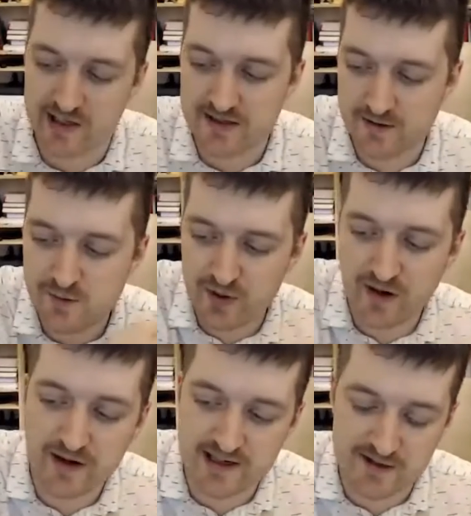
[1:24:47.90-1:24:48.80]
it's super
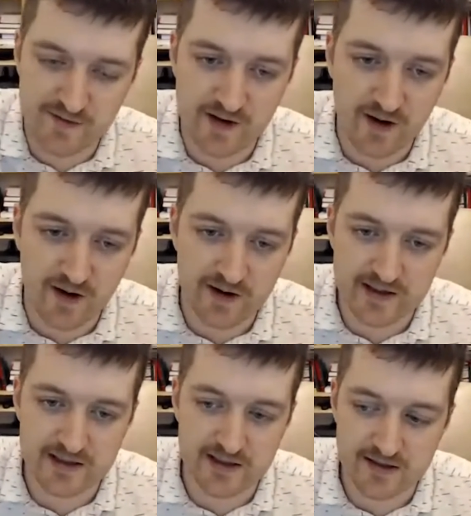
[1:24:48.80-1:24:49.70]
hard as a VR
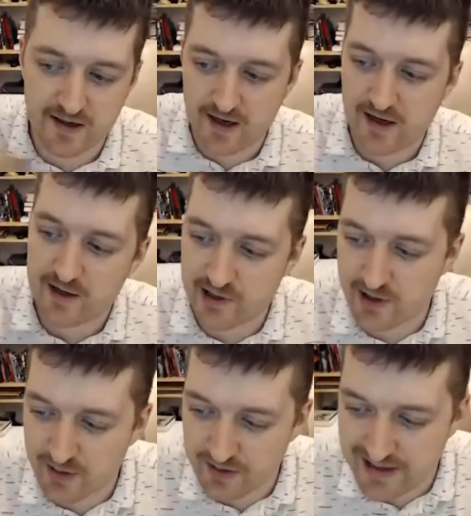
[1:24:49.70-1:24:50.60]
artist to
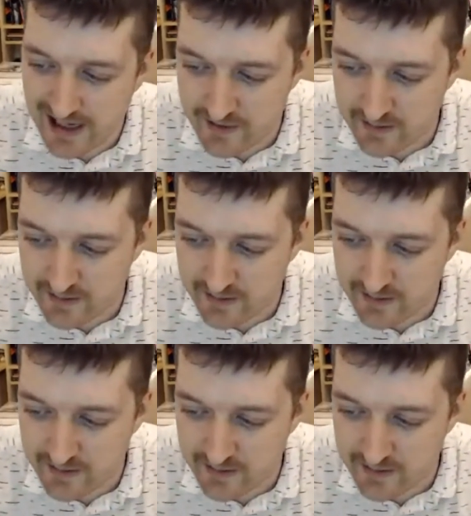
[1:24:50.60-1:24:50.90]
go to the gallery